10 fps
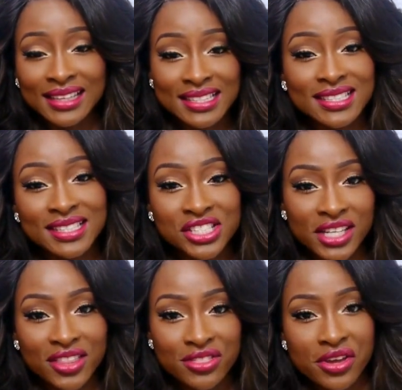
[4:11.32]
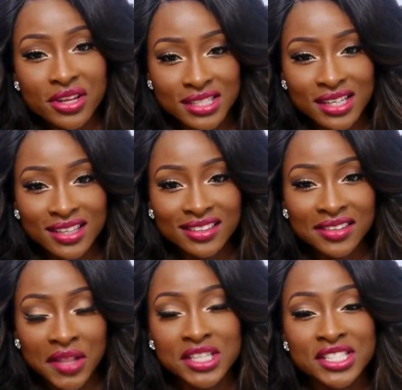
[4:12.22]
This is the shade 30,
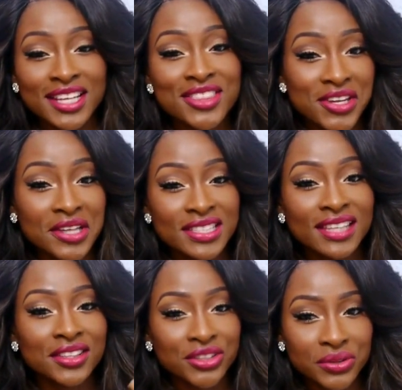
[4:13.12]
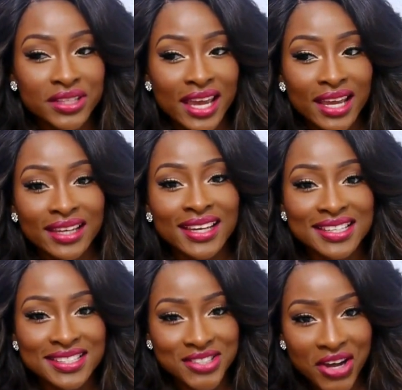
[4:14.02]
the shade 30 in the UK
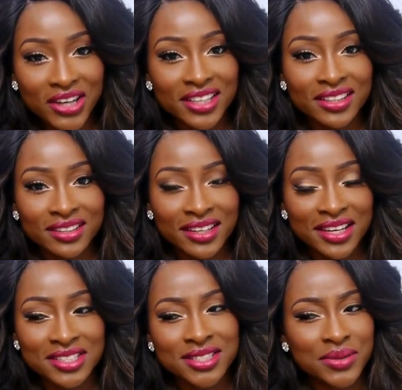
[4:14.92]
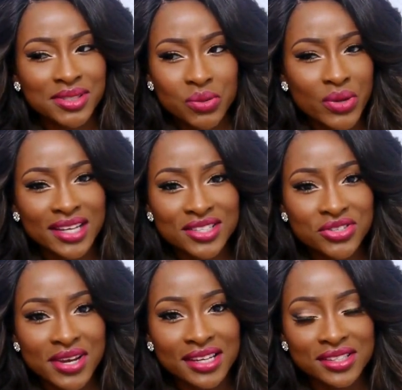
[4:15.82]
is darker than this so it's quite
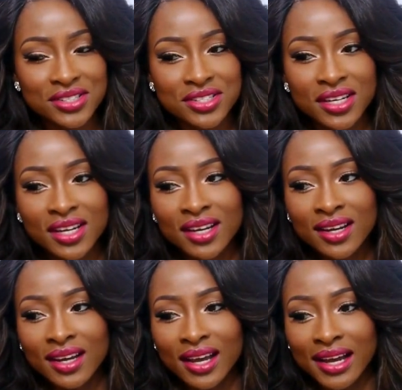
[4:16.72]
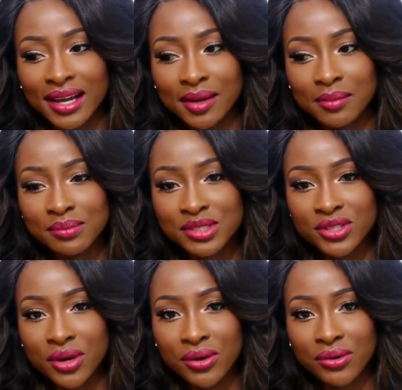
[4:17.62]
strange. Um,
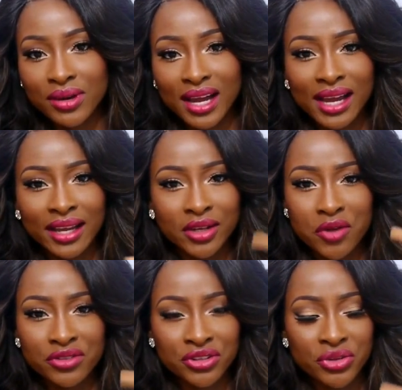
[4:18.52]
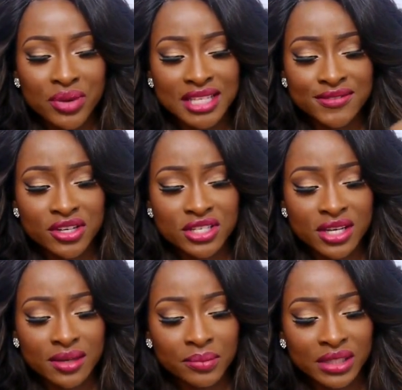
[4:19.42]
so I go for the US
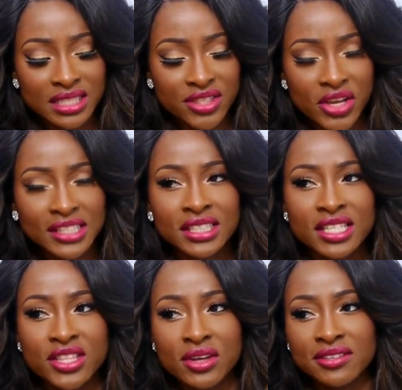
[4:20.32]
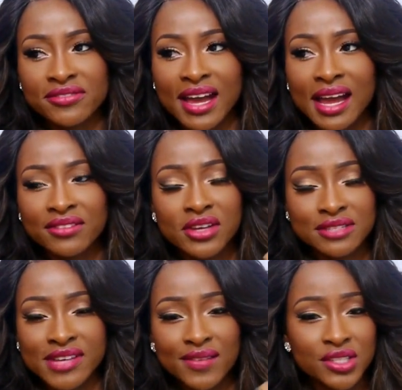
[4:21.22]
version, but there's a 13 and a 35.
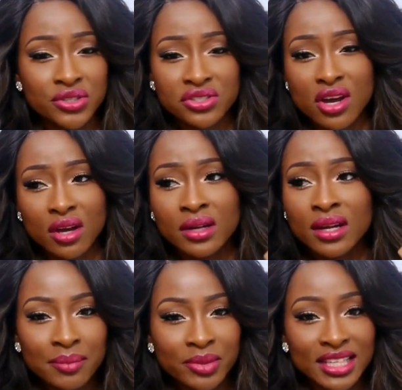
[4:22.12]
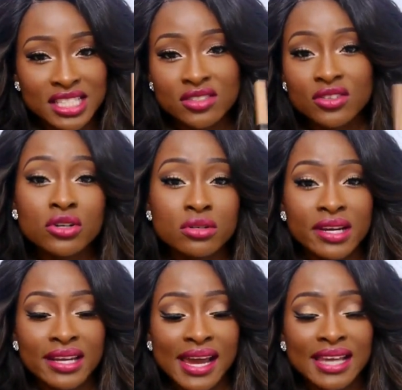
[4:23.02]
35 is too dark, but this is under
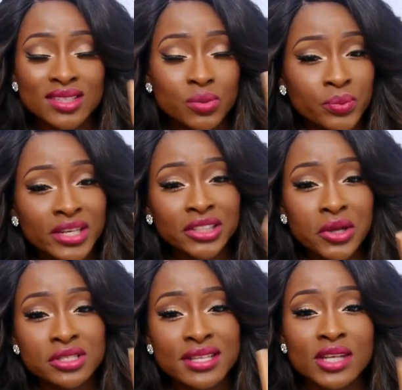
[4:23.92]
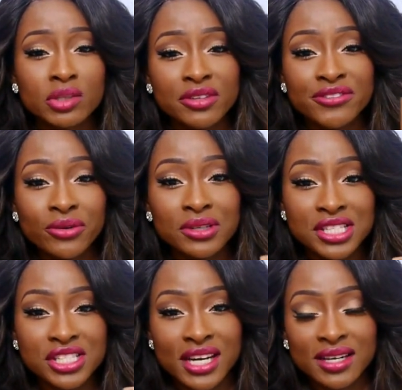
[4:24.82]
my eyes. Pretty close to the
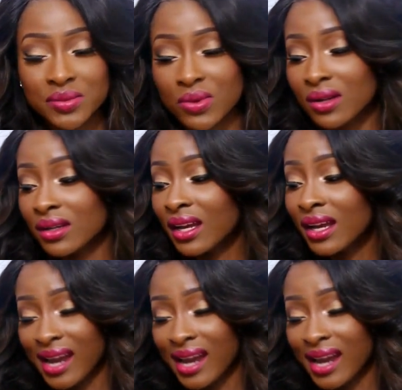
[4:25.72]
NW40 shade as well.